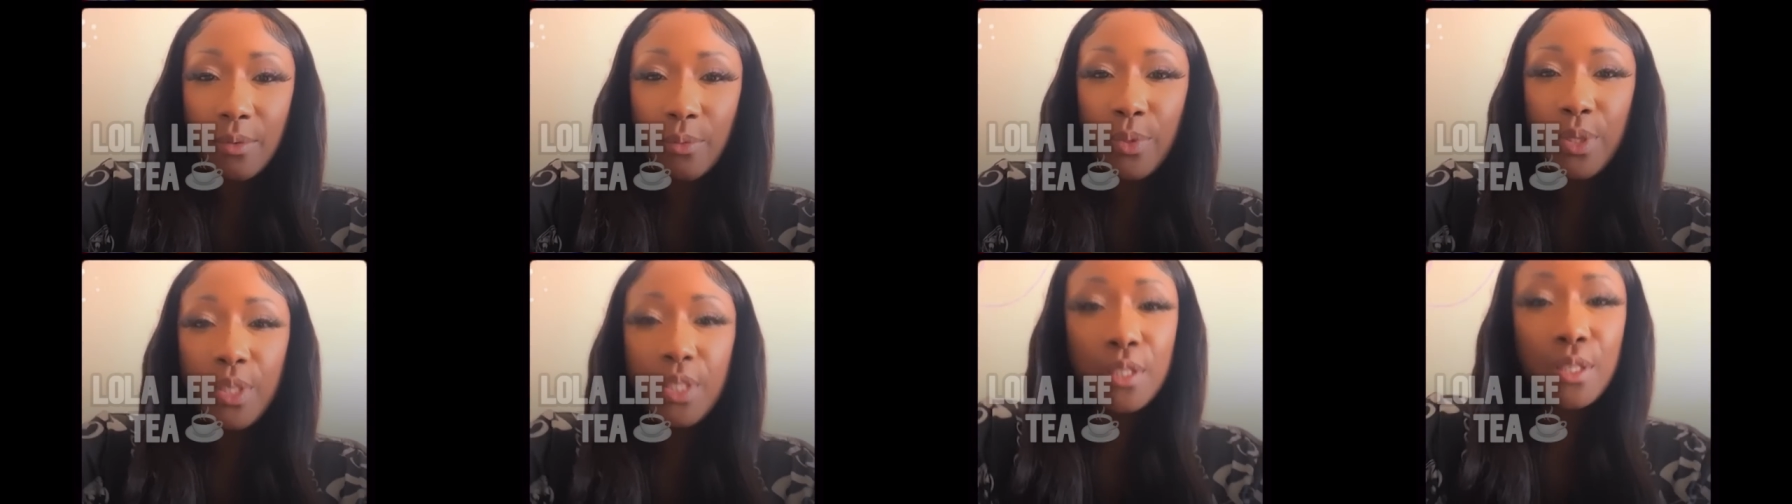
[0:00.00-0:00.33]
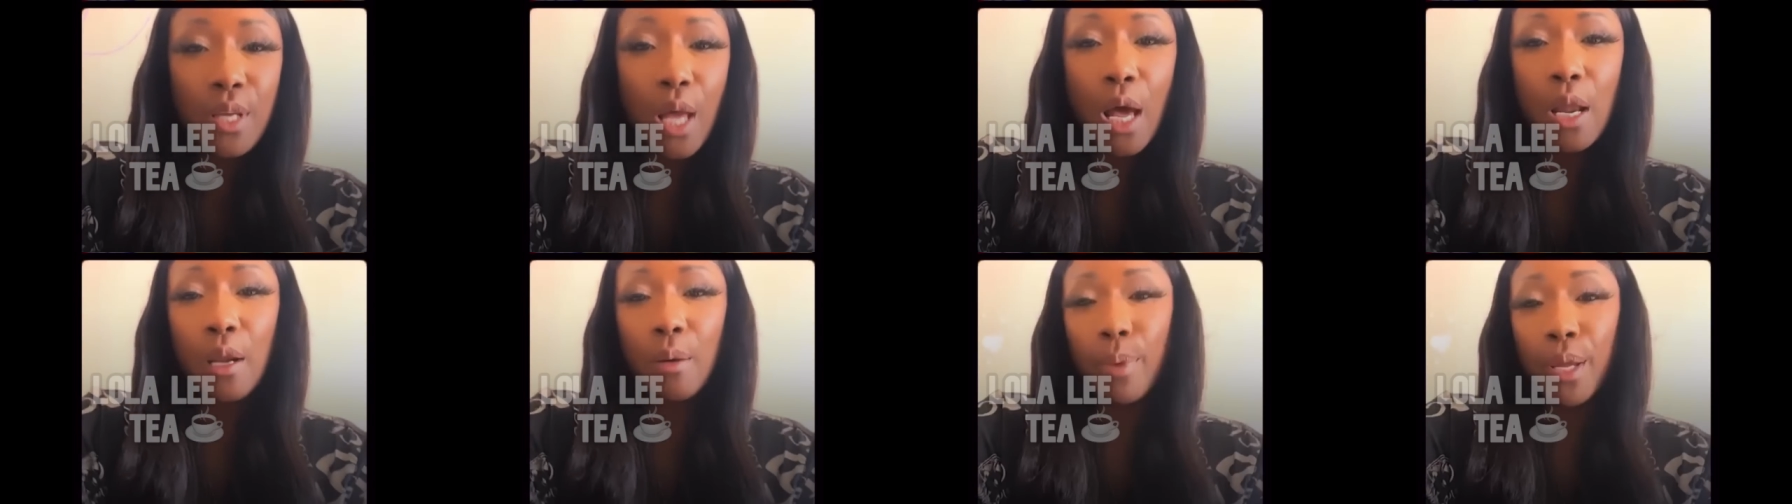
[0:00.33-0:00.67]
We
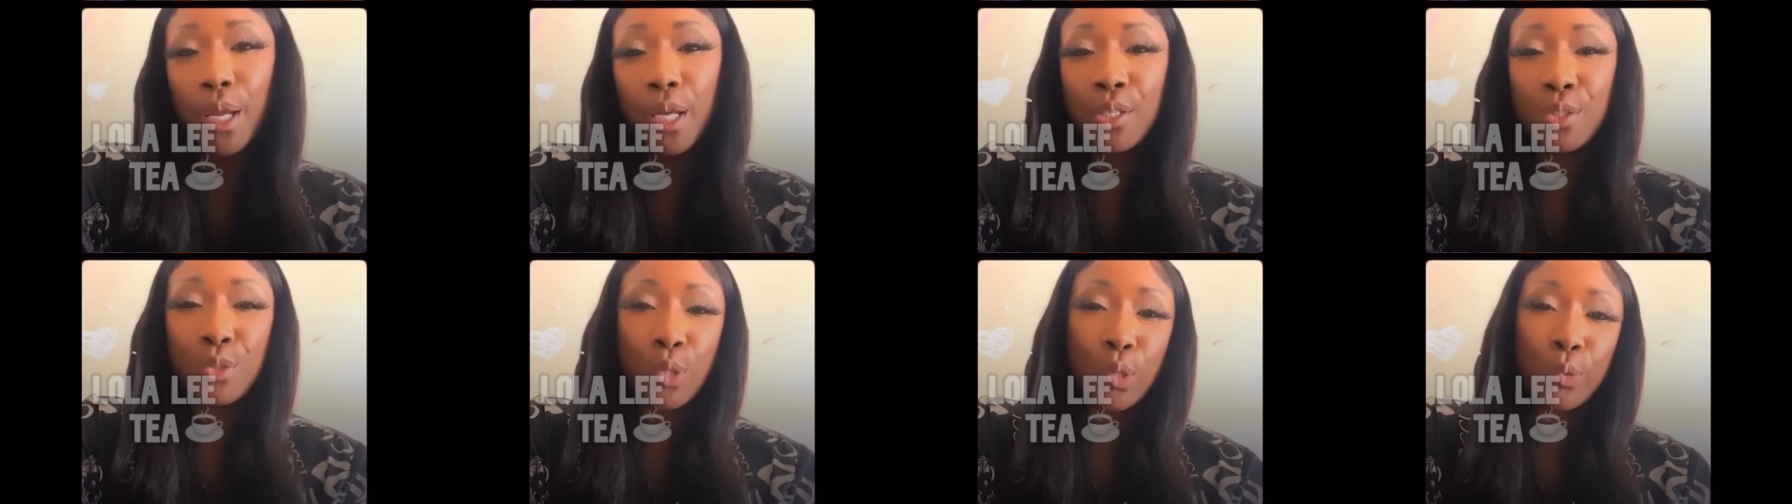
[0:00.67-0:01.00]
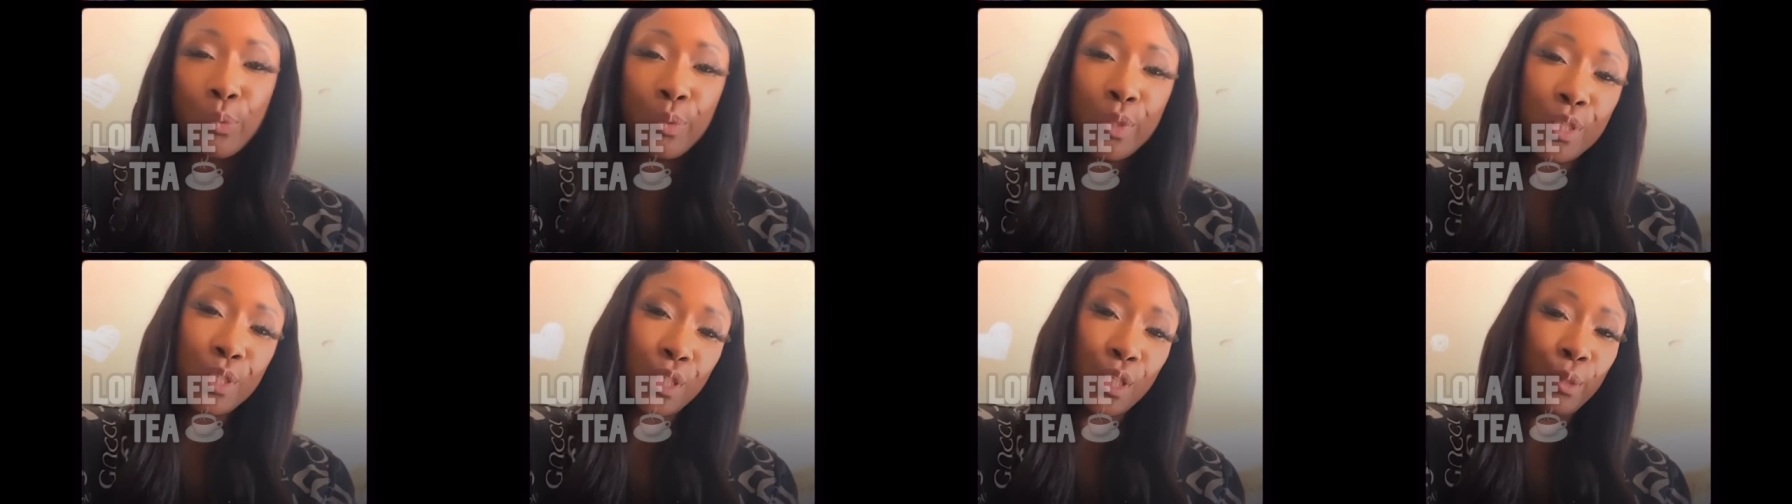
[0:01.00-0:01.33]
just got to make
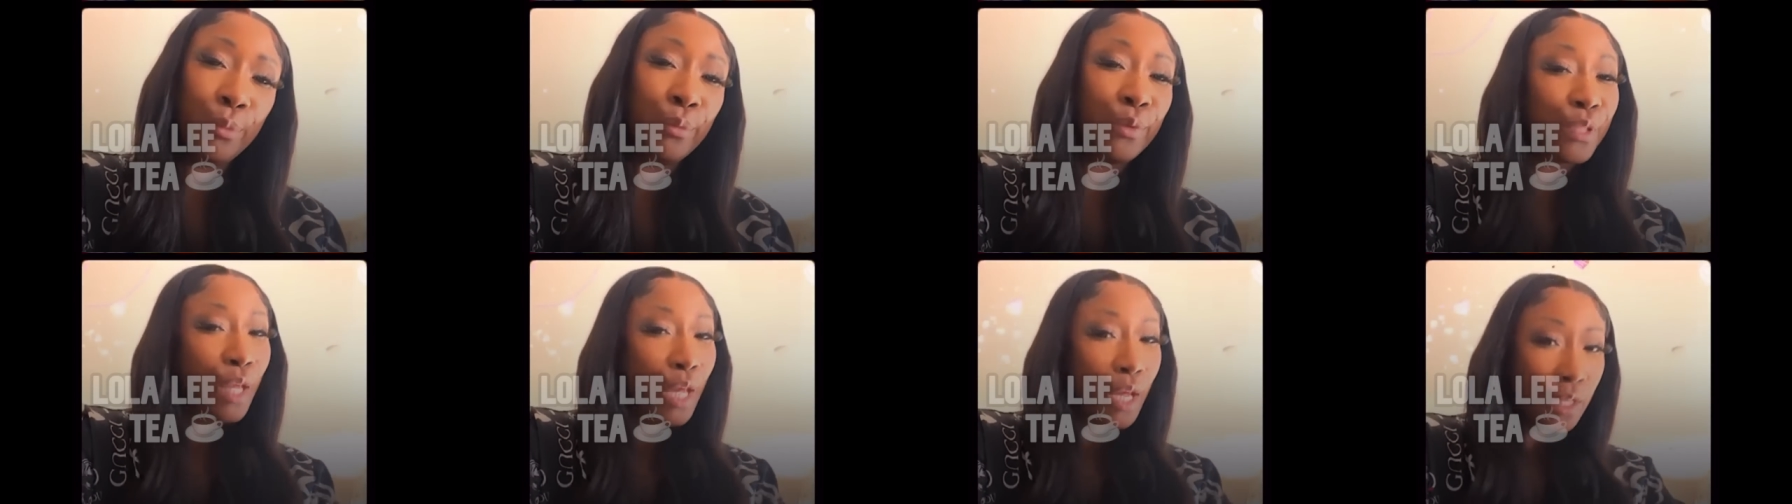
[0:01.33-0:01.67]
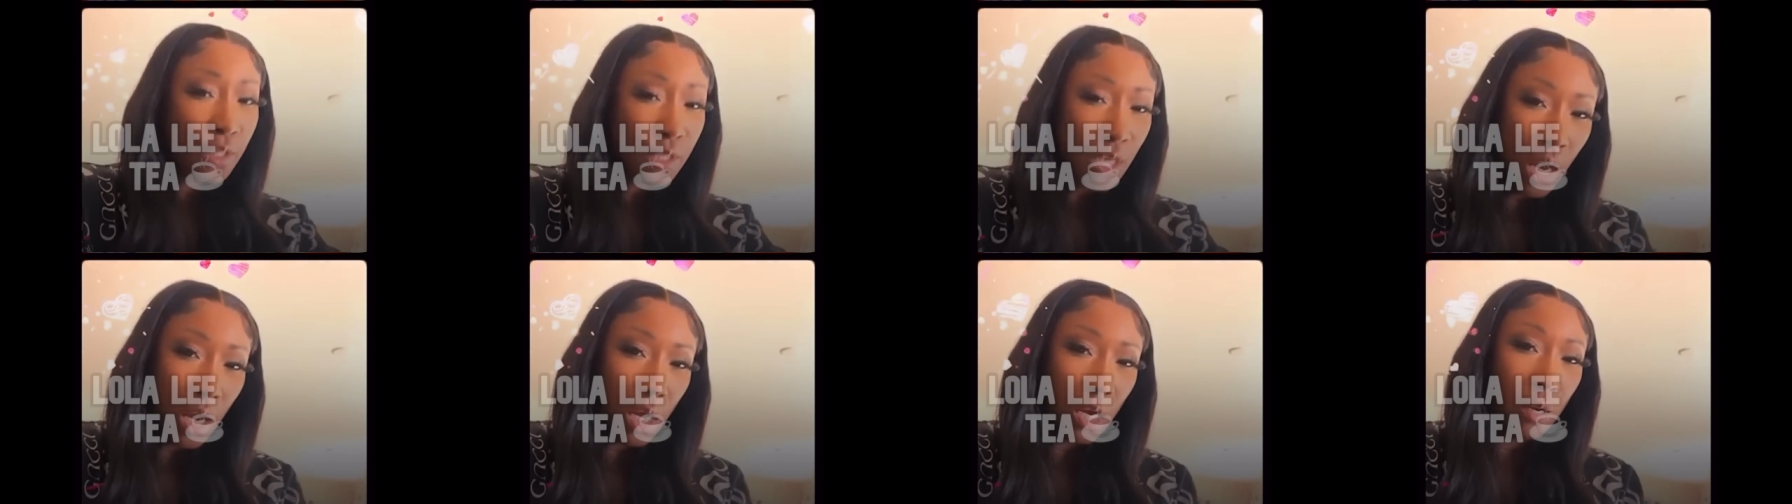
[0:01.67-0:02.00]
sure we see what
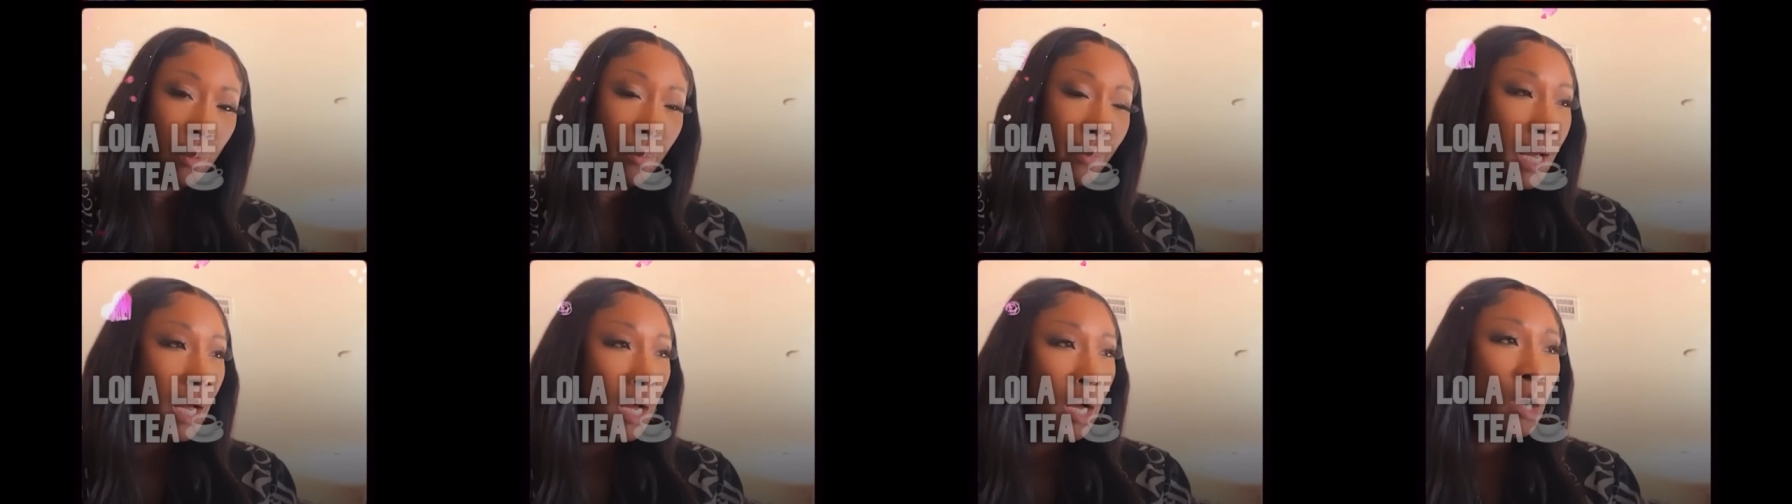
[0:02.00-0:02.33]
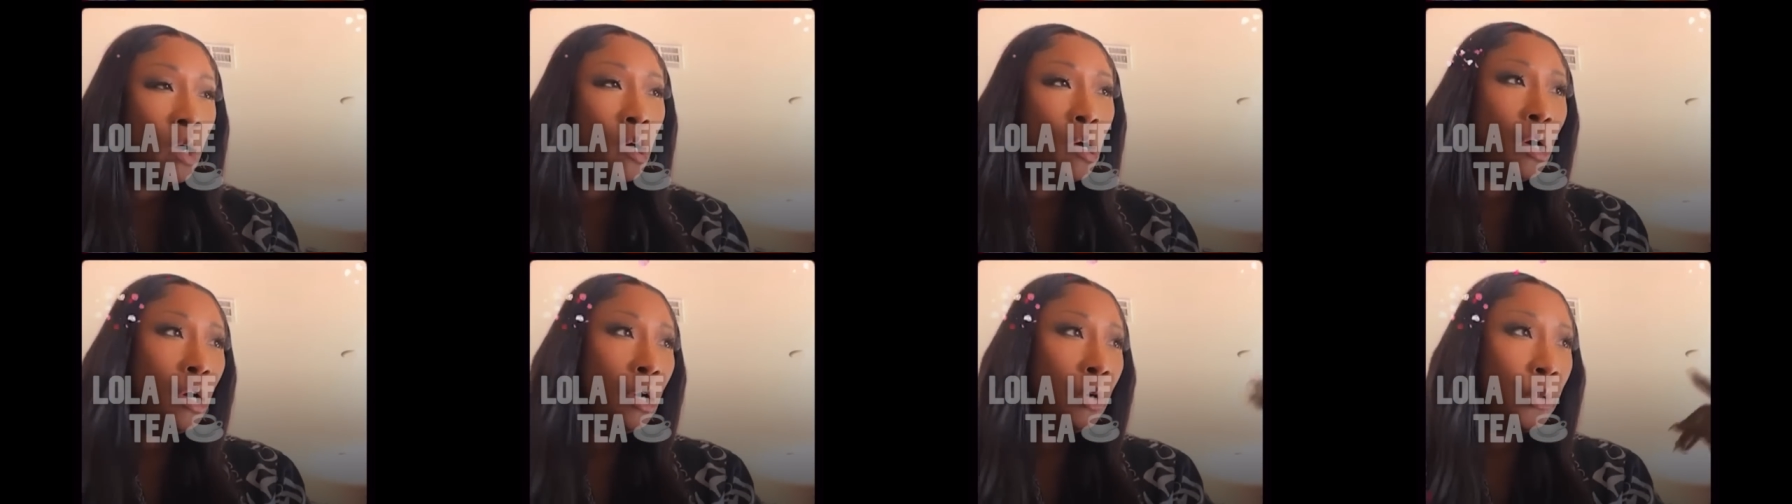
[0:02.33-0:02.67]
they talking
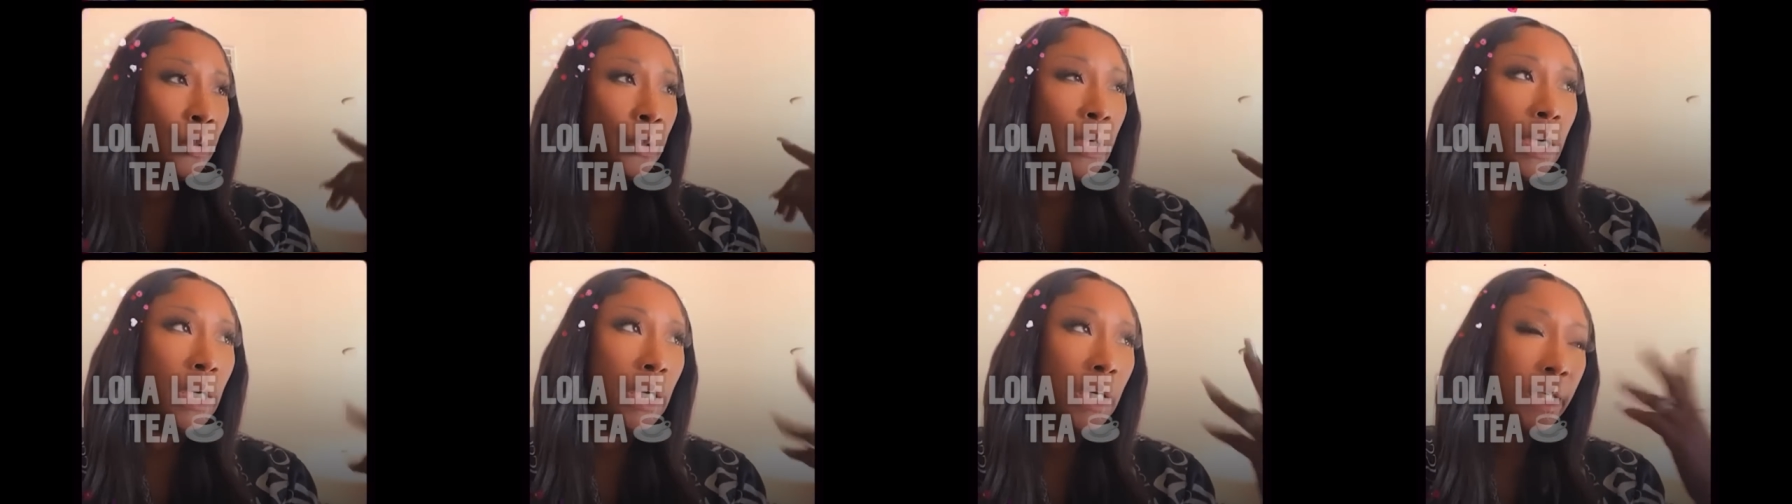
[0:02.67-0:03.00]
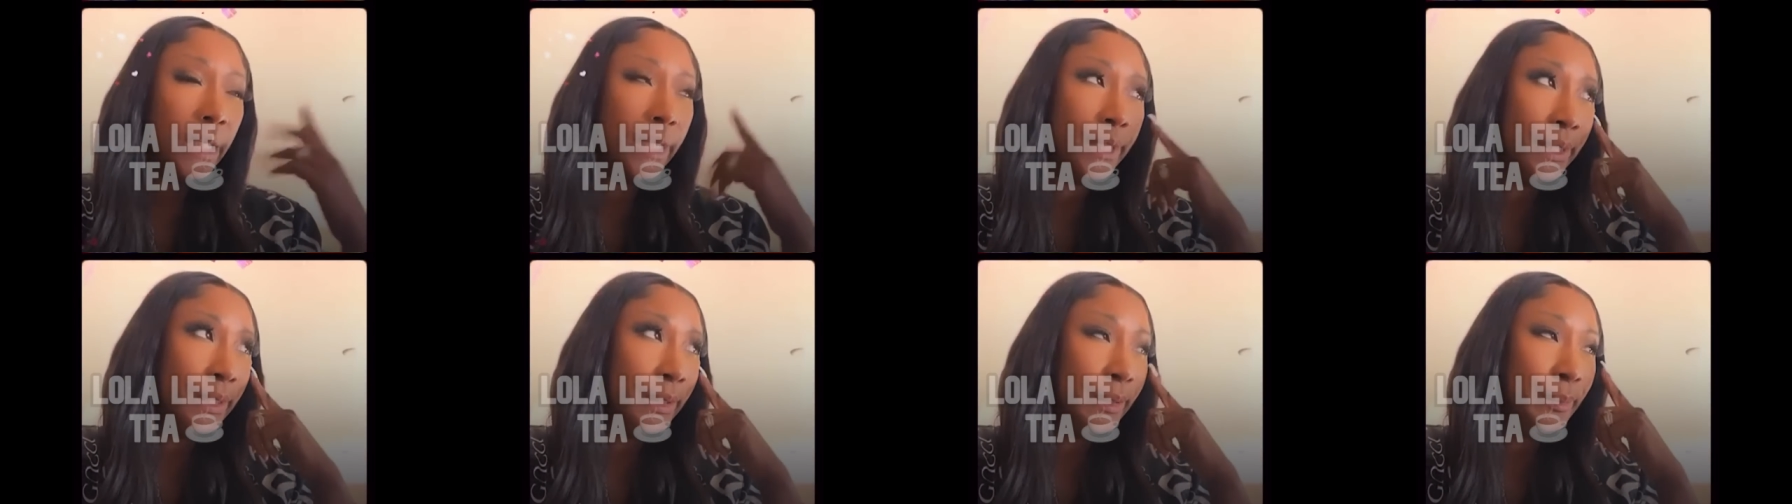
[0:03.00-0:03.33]
about
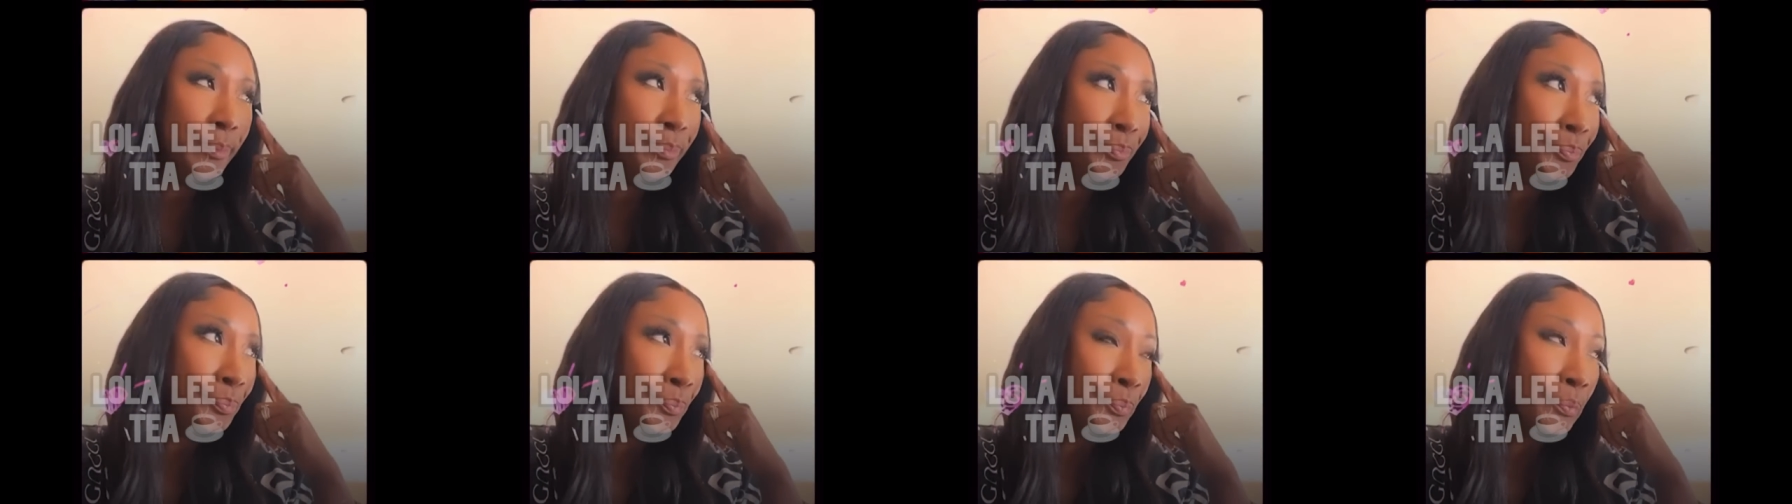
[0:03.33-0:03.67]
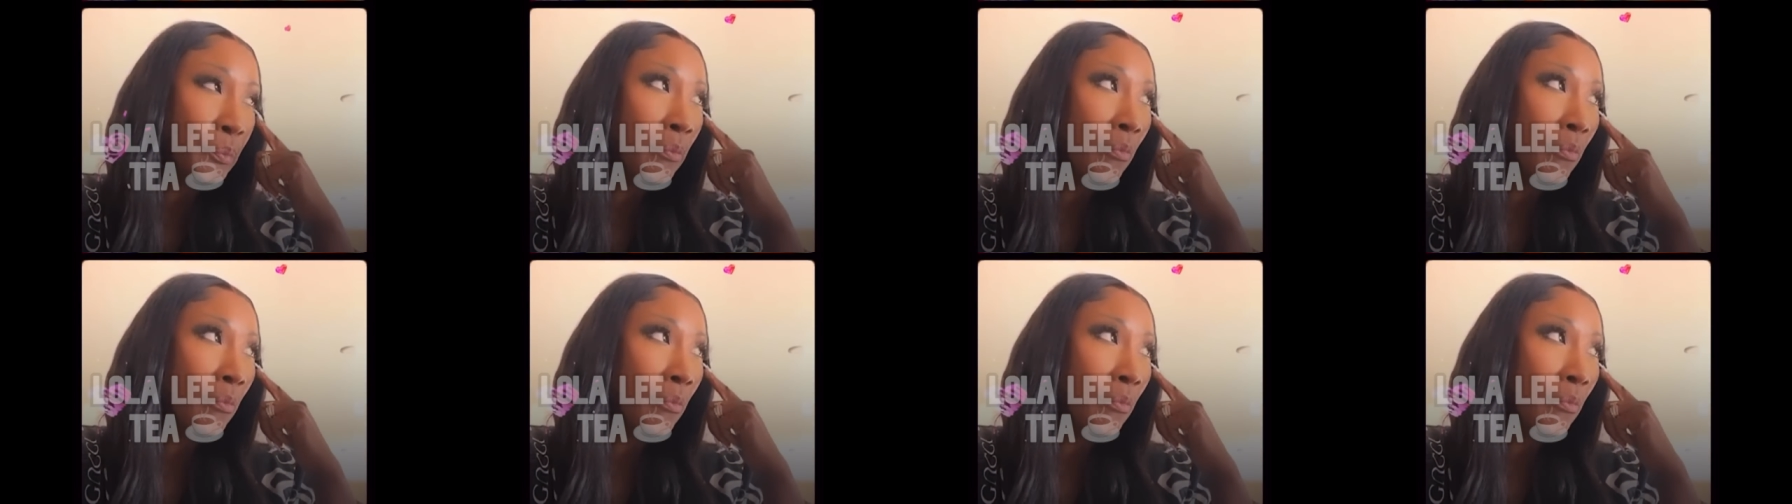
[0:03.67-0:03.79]
on